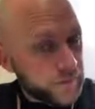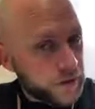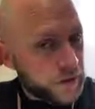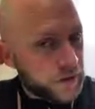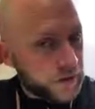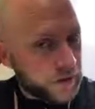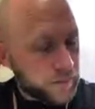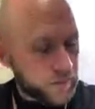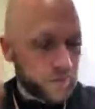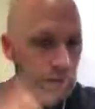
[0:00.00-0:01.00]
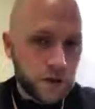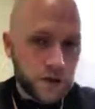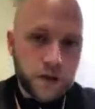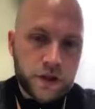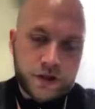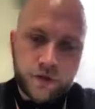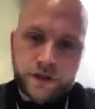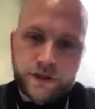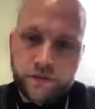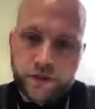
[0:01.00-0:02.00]
So
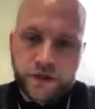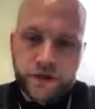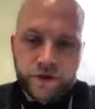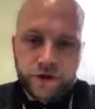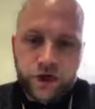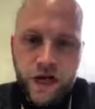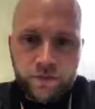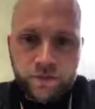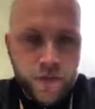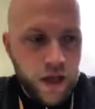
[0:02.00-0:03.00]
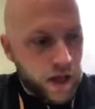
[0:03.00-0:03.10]
which is a real shame.